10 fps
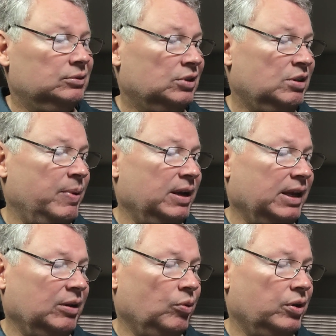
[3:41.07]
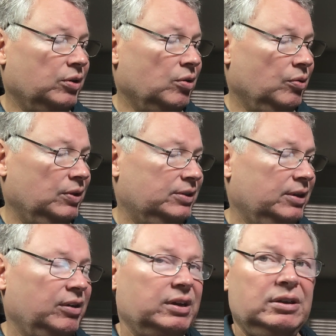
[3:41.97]
Just about anywhere you go in this
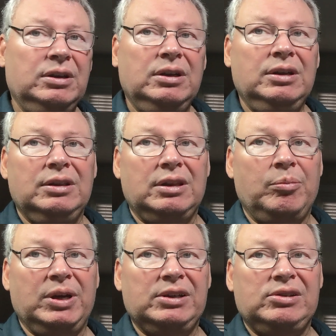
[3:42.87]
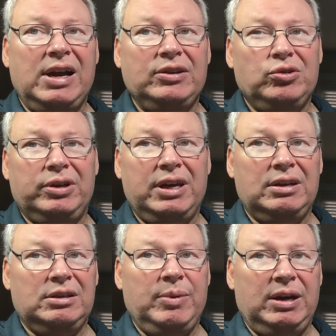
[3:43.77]
area, the biggest tide you'll get
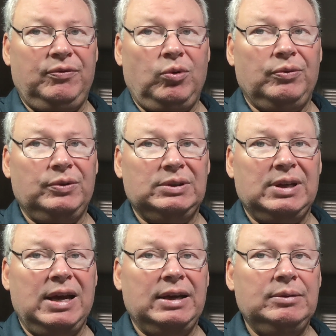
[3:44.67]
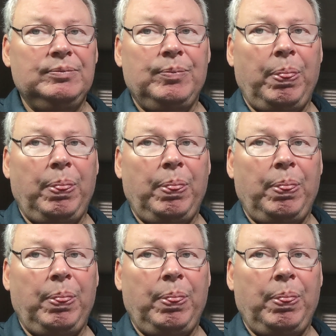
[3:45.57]
is about a 4 foot tide.